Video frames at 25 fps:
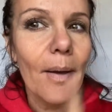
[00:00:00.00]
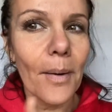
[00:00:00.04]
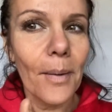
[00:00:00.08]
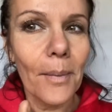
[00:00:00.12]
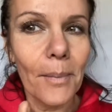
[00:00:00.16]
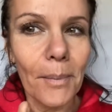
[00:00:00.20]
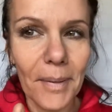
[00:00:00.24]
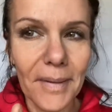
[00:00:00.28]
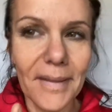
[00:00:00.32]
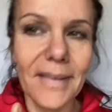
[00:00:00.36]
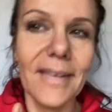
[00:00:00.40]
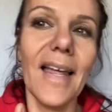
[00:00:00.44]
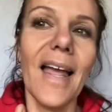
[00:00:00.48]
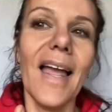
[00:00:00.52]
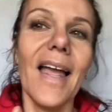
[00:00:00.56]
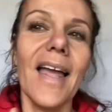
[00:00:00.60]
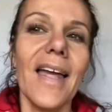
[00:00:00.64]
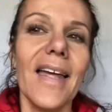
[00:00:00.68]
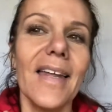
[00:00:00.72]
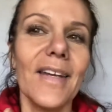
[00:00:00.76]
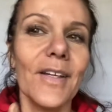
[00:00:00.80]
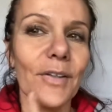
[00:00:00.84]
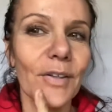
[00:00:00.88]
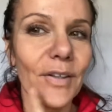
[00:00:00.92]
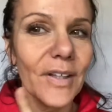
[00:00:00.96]
But
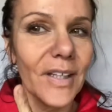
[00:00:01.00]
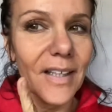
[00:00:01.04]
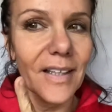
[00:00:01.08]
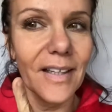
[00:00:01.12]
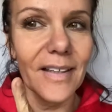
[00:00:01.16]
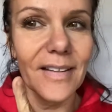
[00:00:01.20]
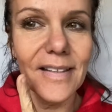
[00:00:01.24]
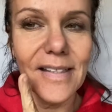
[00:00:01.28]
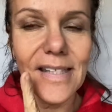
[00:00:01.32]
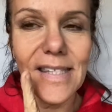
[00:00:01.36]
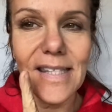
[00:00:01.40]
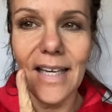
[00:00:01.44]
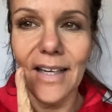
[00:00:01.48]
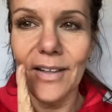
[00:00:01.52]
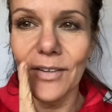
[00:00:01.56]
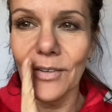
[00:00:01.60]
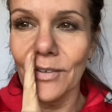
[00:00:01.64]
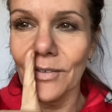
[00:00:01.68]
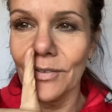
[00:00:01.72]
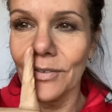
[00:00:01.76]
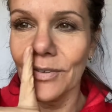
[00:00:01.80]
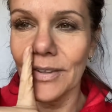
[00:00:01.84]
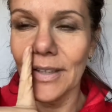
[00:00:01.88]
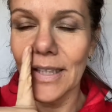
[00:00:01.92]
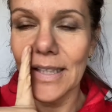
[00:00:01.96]
then looking on this side, I don't know
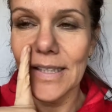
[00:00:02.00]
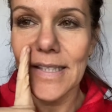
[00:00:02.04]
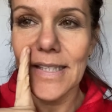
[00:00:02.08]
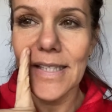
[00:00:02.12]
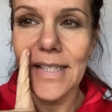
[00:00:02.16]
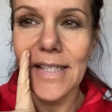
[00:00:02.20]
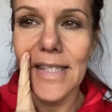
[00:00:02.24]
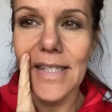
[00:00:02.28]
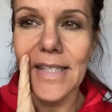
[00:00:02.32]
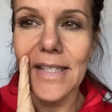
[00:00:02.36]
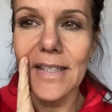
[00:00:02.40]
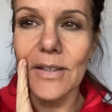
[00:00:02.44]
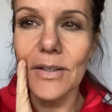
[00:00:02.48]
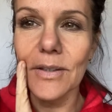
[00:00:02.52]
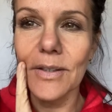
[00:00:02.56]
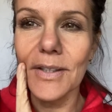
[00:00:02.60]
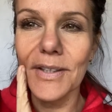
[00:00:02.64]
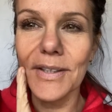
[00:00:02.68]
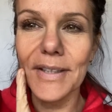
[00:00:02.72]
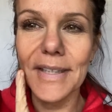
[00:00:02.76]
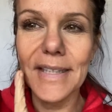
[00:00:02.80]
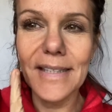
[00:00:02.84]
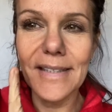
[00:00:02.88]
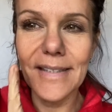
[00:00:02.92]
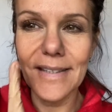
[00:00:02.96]
if you guys could see the
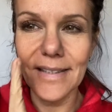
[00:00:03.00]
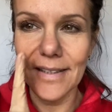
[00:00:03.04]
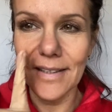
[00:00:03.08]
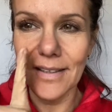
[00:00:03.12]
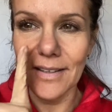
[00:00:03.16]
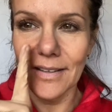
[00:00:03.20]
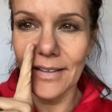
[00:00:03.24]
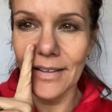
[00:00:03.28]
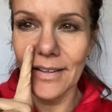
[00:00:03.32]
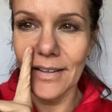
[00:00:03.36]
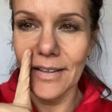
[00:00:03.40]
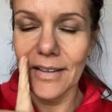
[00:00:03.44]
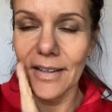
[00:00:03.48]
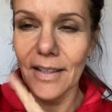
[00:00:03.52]
crease here.